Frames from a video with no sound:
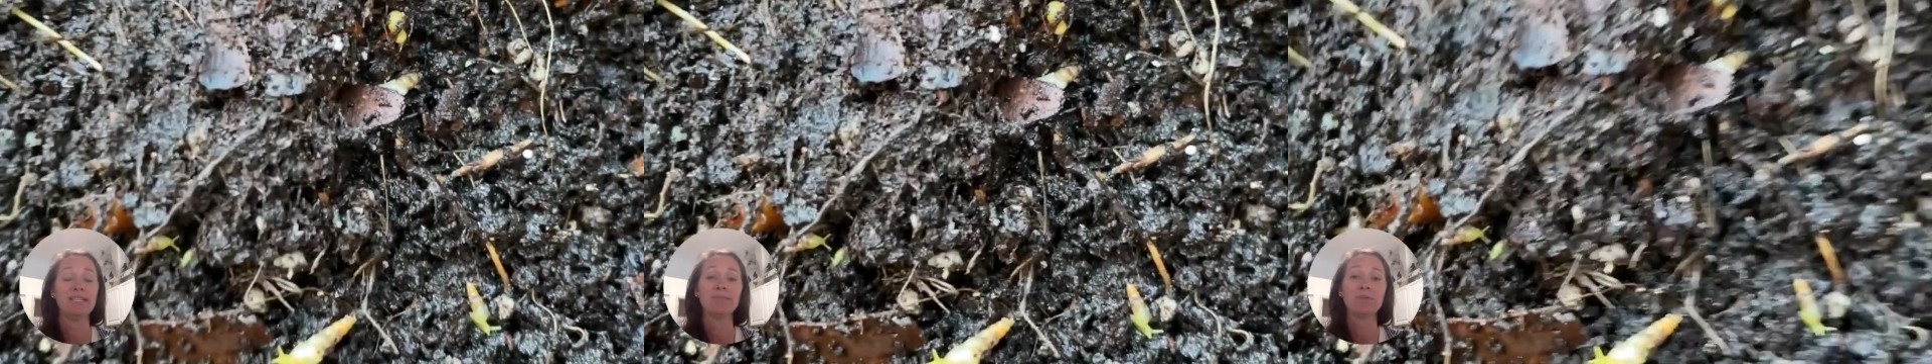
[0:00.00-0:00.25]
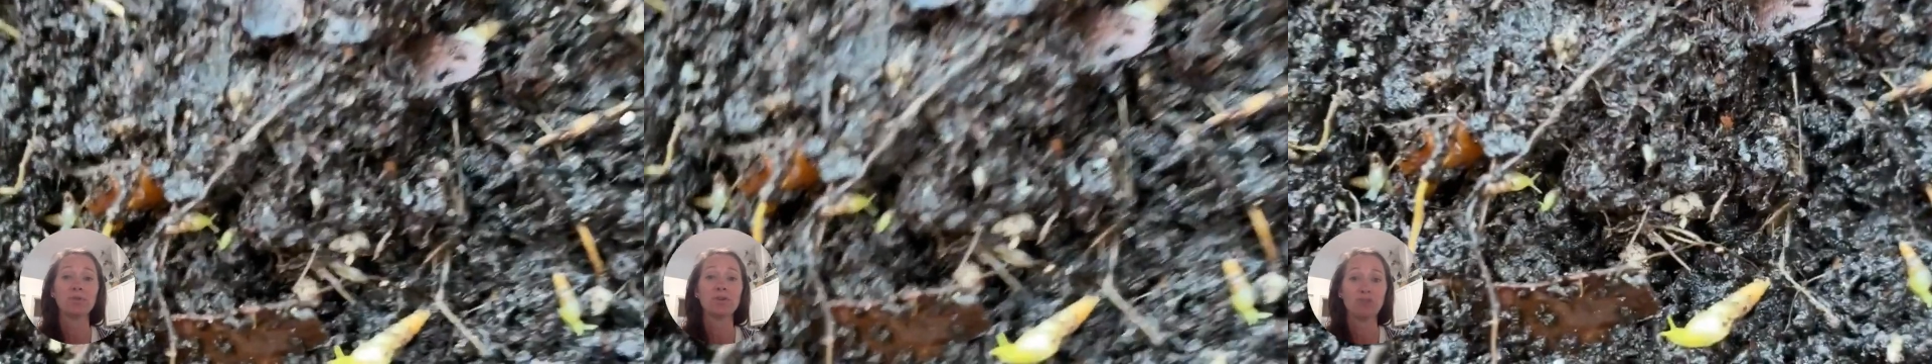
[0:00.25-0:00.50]
some
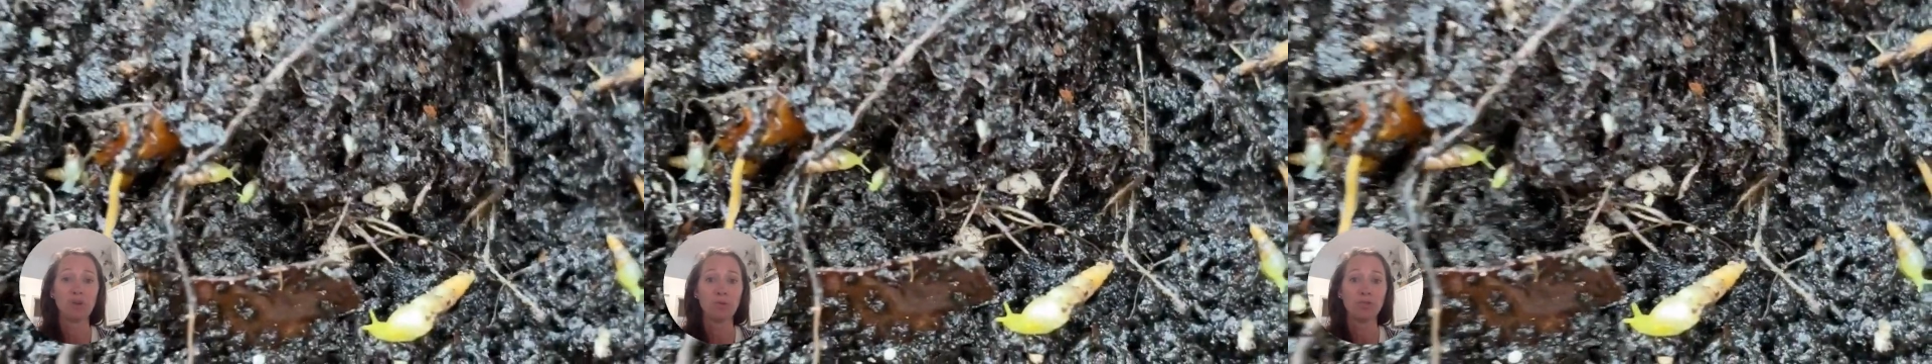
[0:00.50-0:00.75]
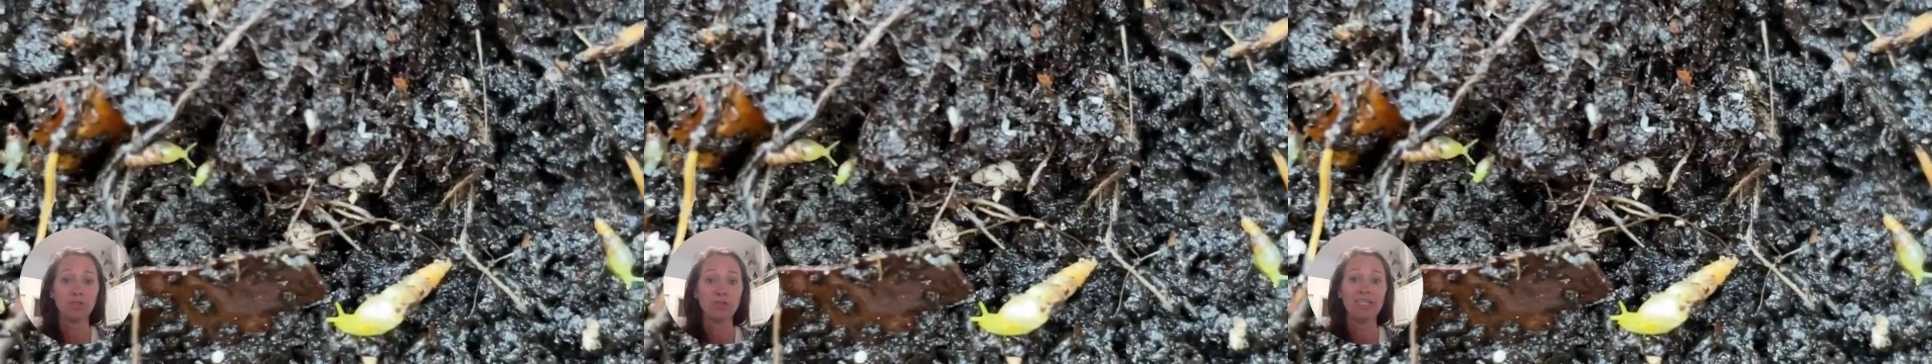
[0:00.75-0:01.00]
sort of
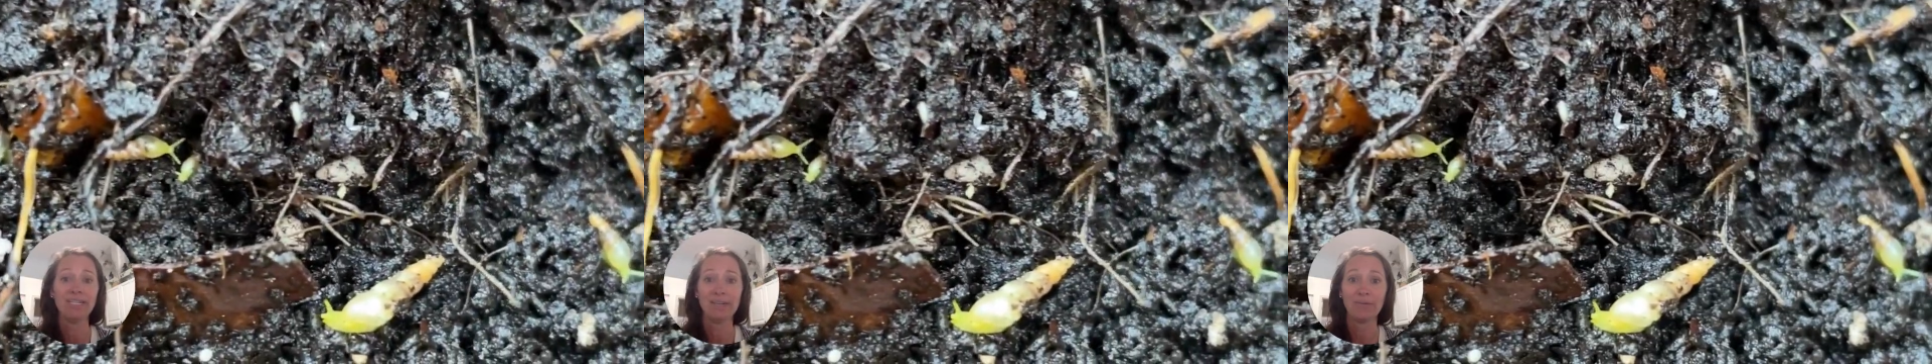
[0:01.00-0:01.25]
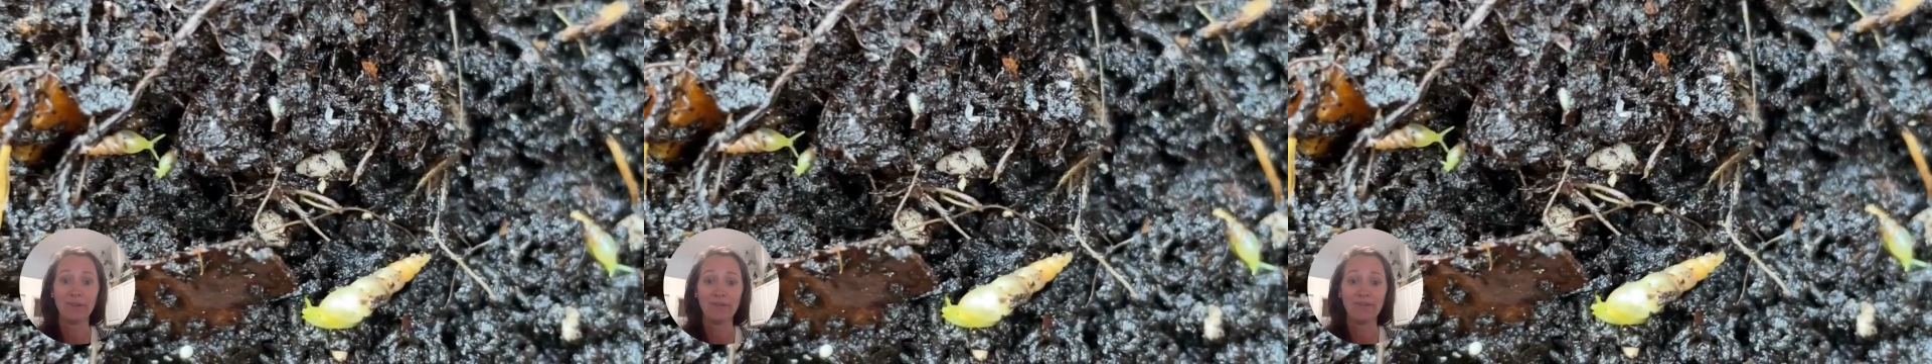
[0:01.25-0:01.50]
troubleshooting to get
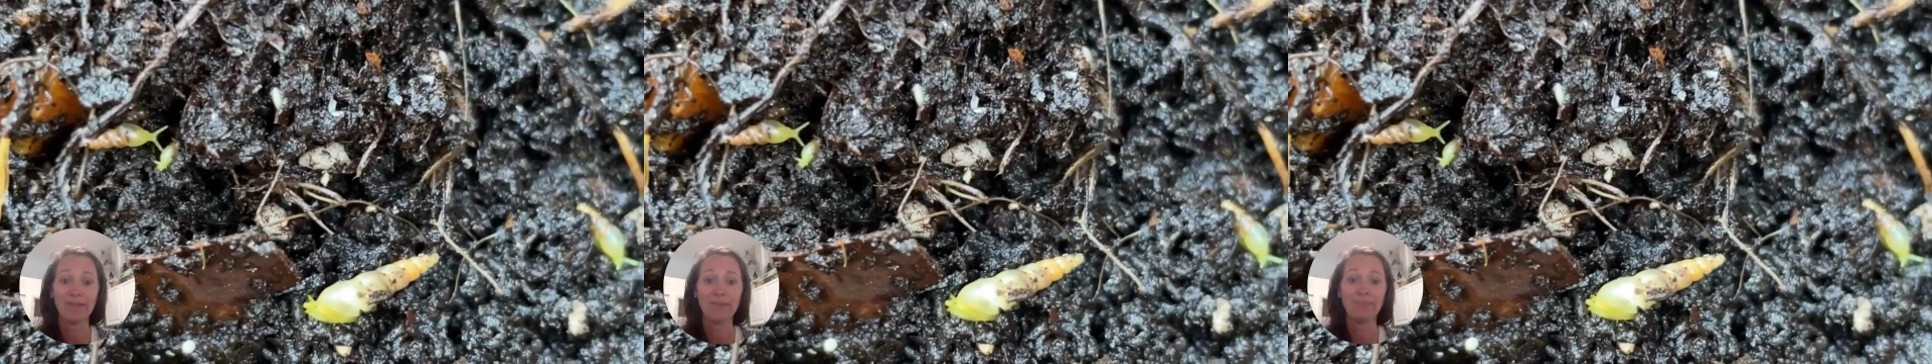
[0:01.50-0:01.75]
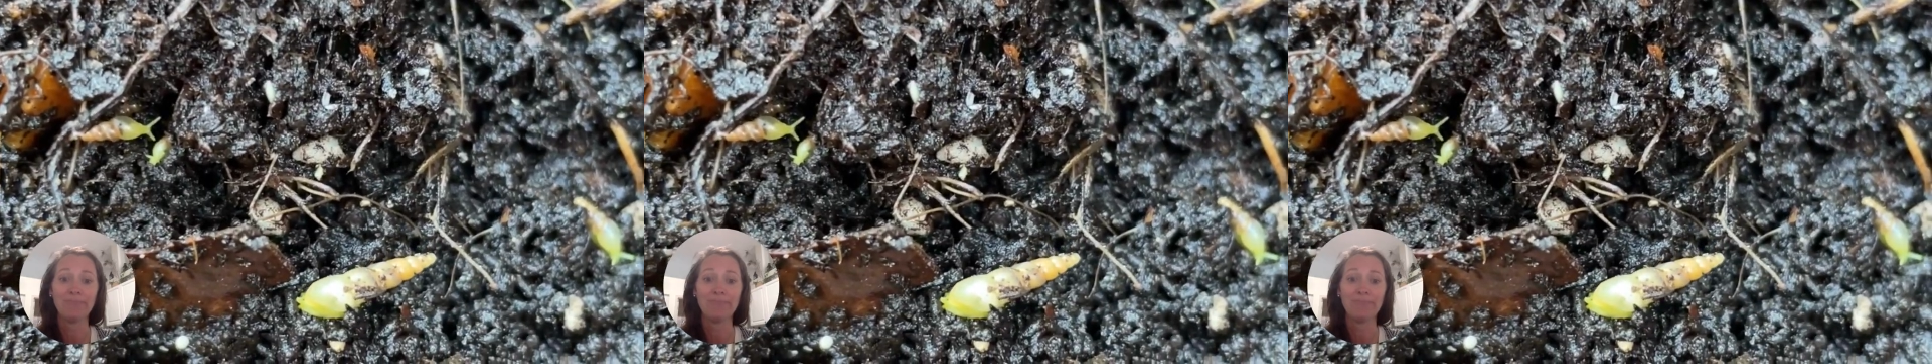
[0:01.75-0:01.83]
rid of them.